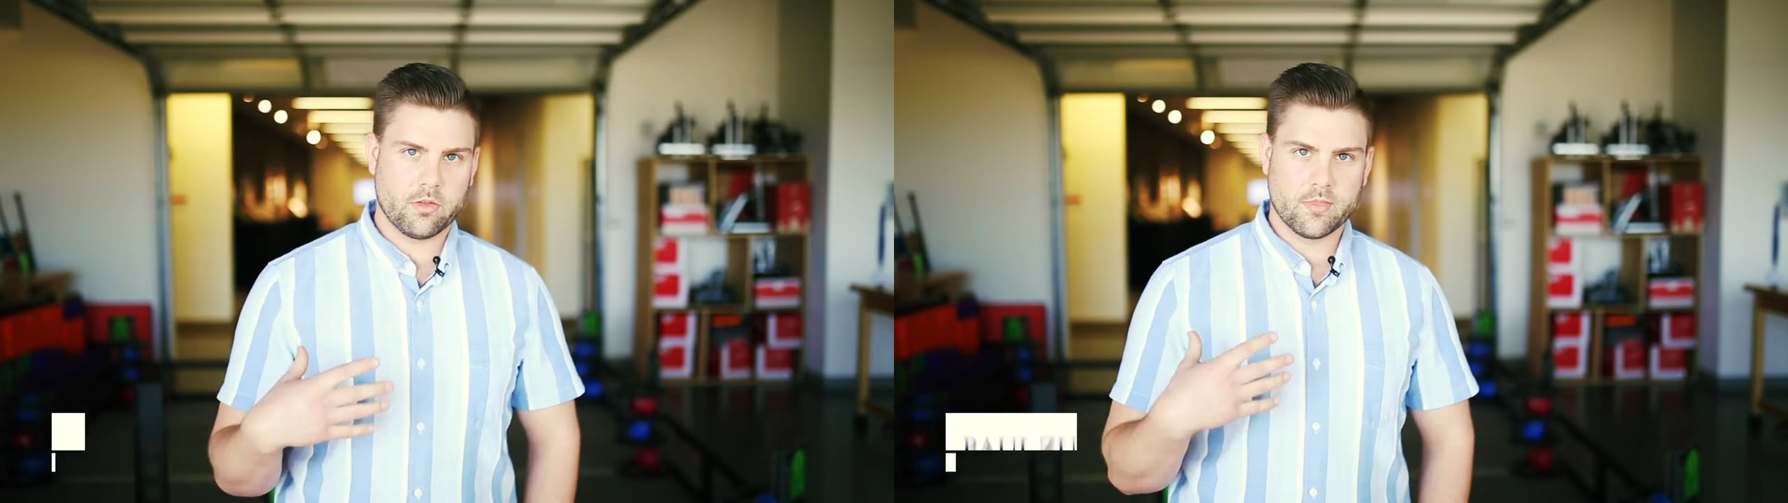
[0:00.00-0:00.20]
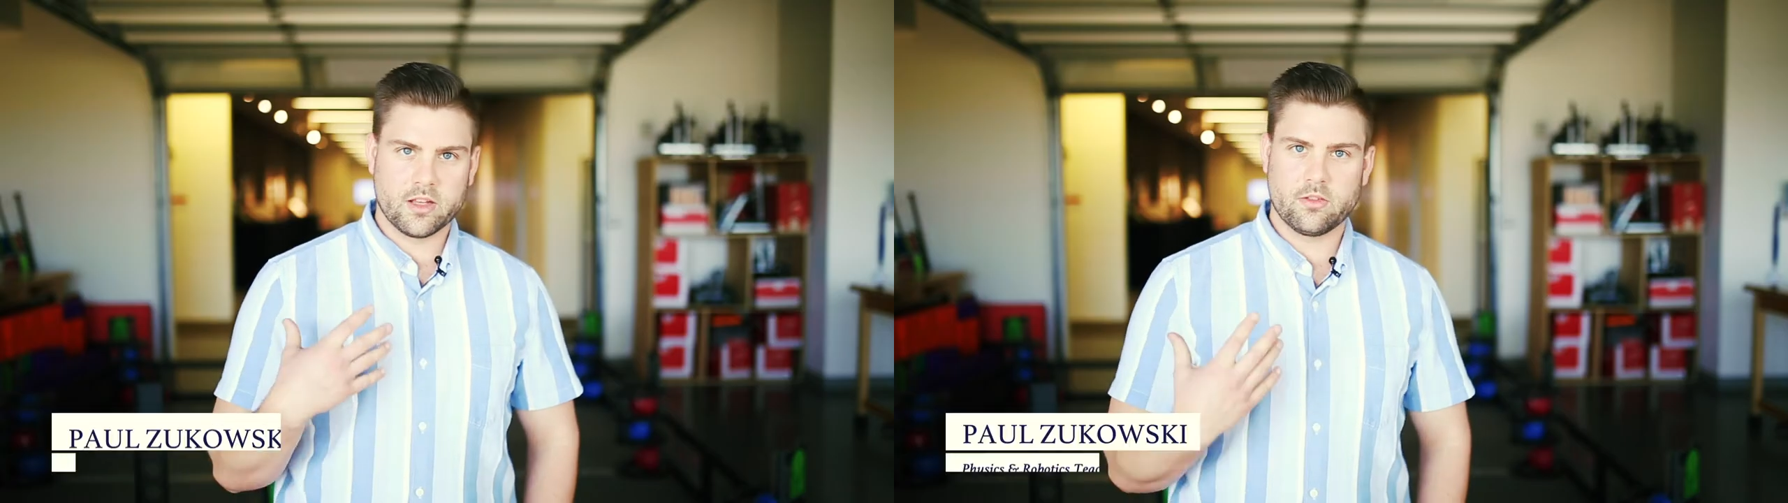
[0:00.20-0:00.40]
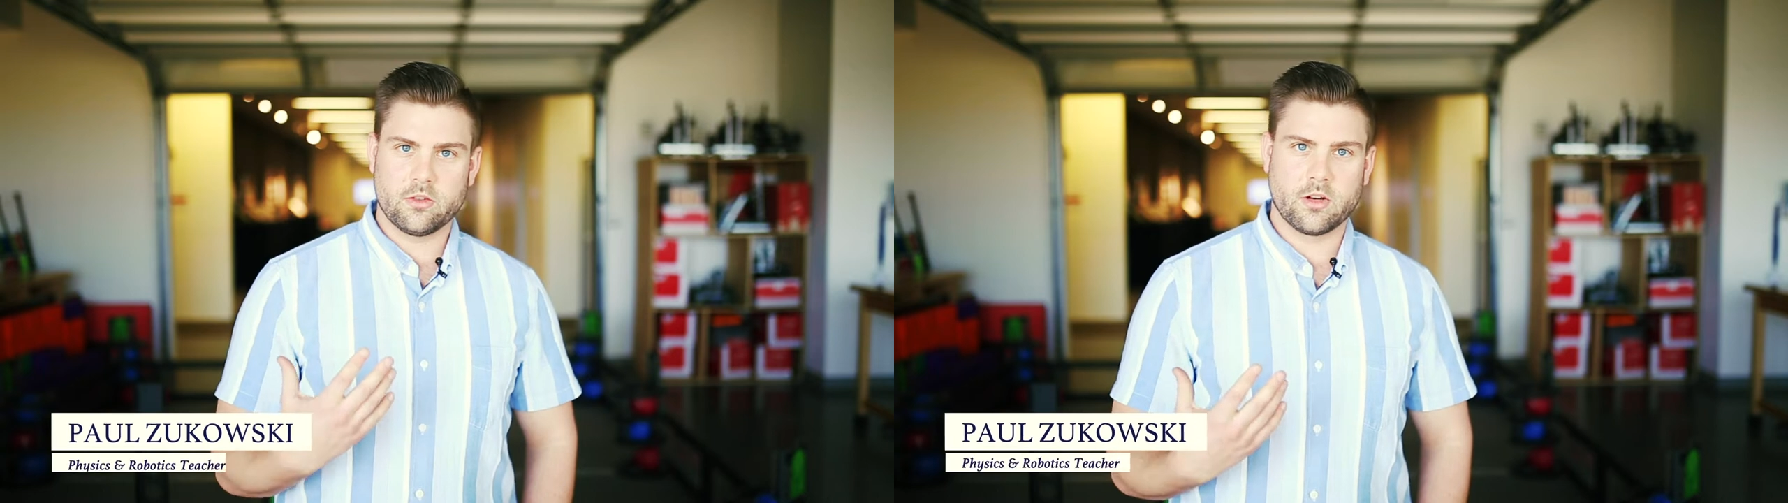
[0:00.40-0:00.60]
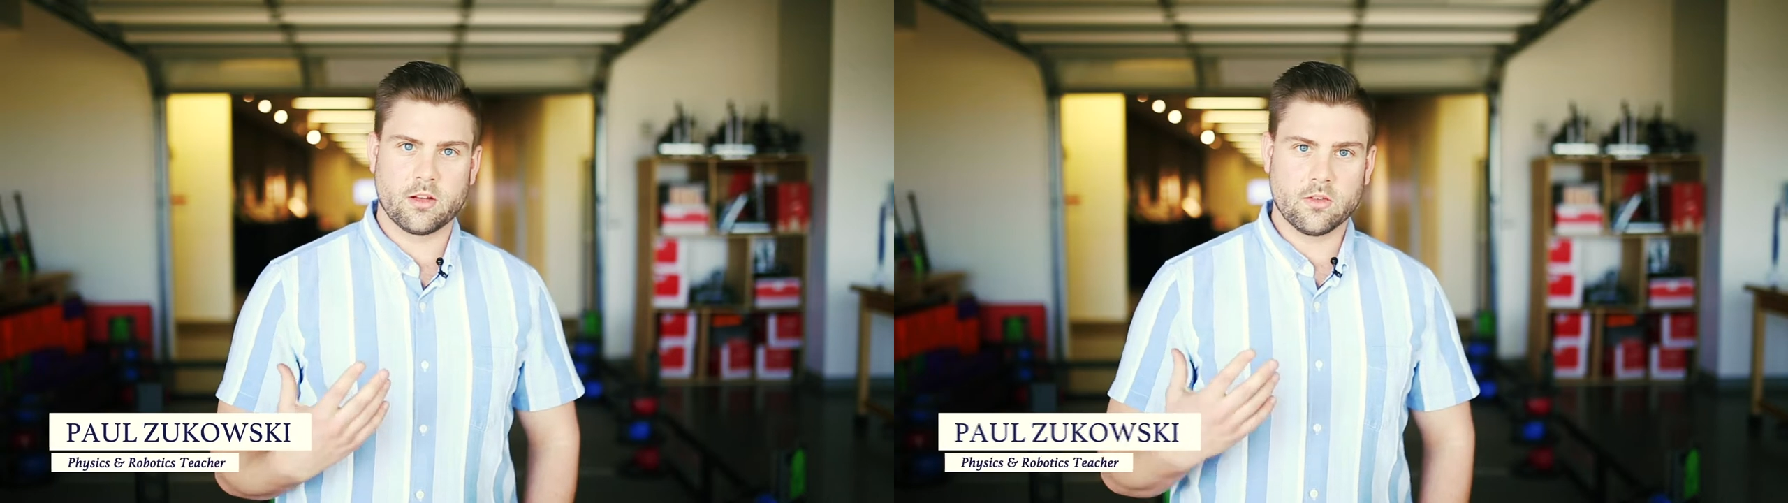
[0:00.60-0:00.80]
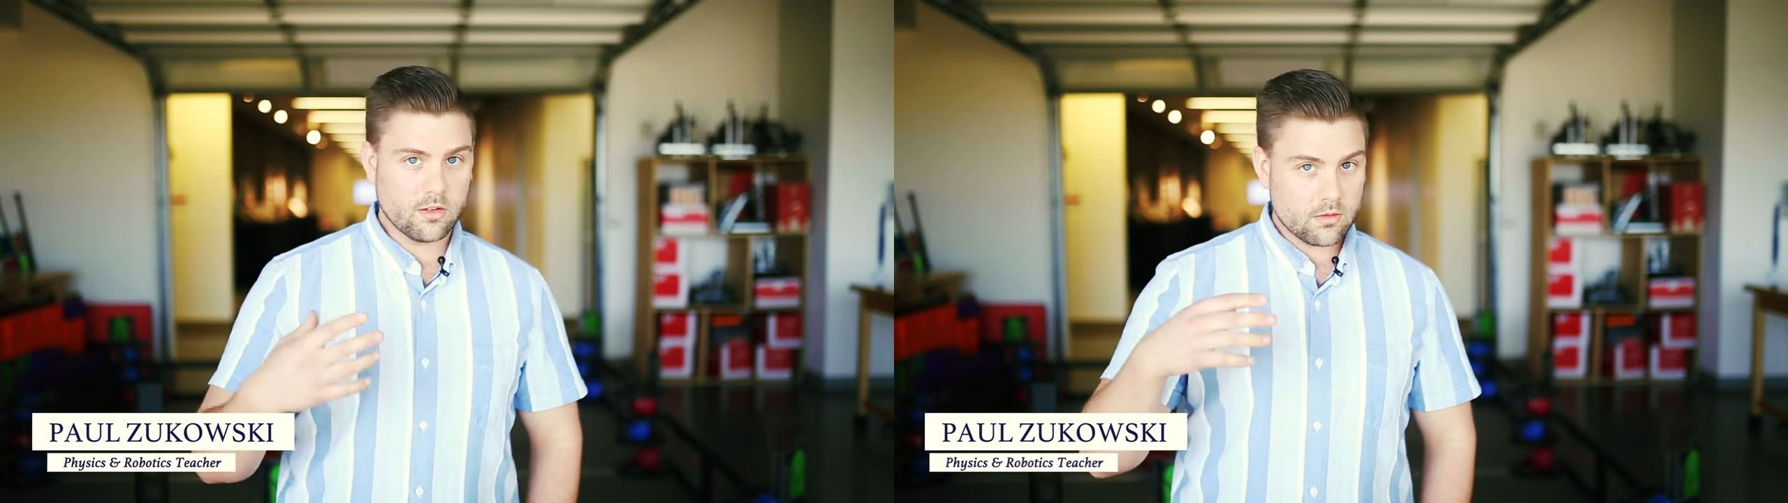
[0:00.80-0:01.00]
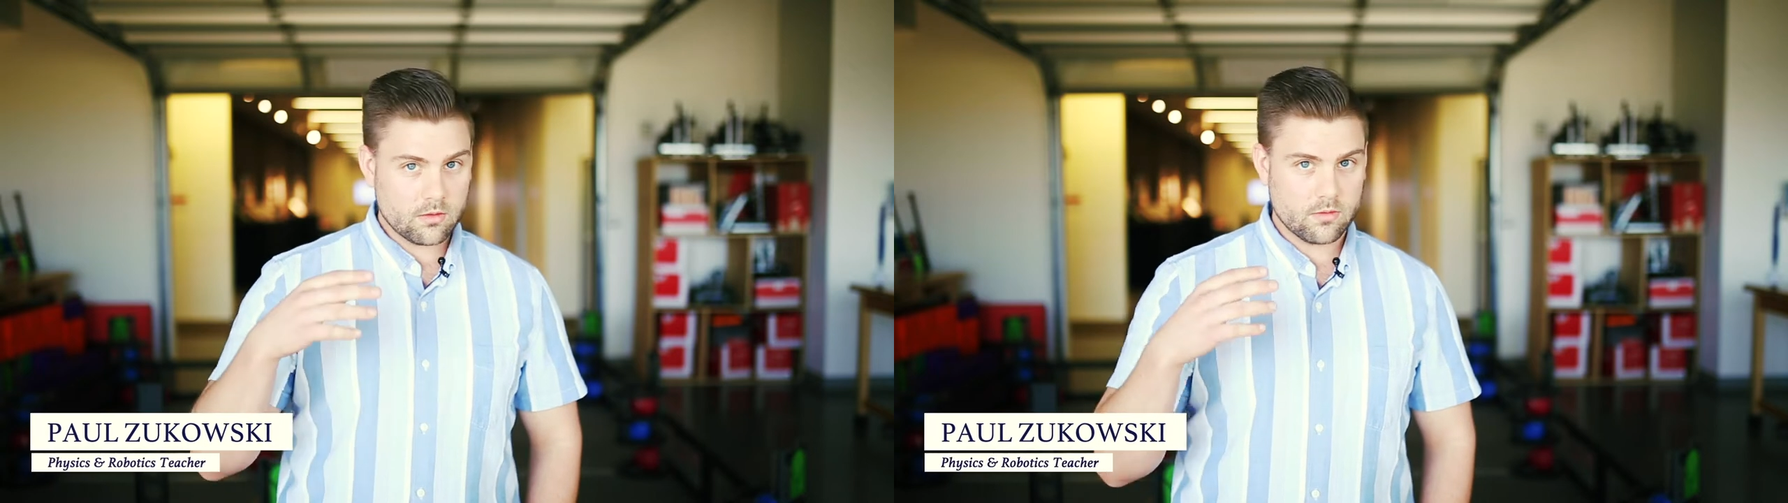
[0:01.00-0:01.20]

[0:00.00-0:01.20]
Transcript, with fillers: with my students